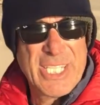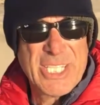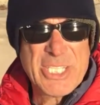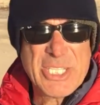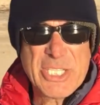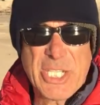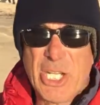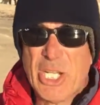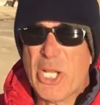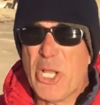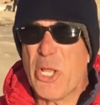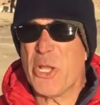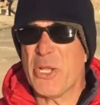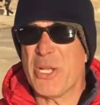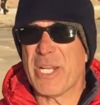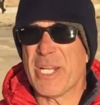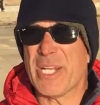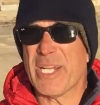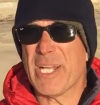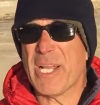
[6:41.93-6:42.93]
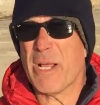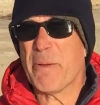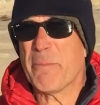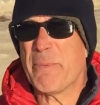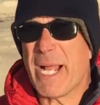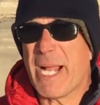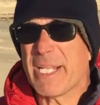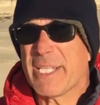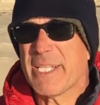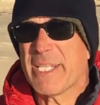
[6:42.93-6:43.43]
to learn
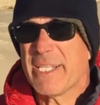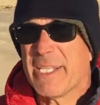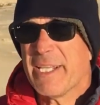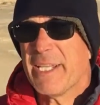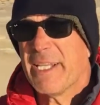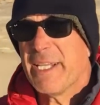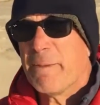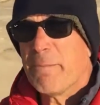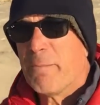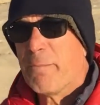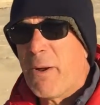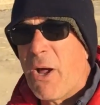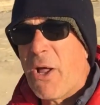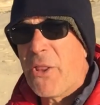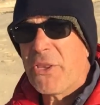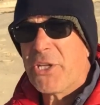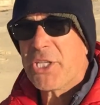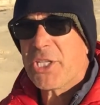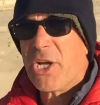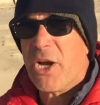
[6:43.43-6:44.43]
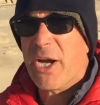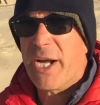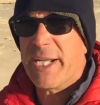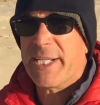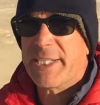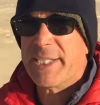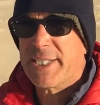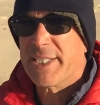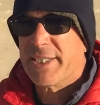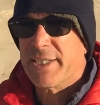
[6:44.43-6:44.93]
about both
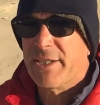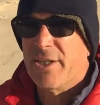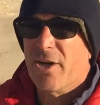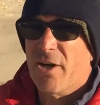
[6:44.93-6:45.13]
sides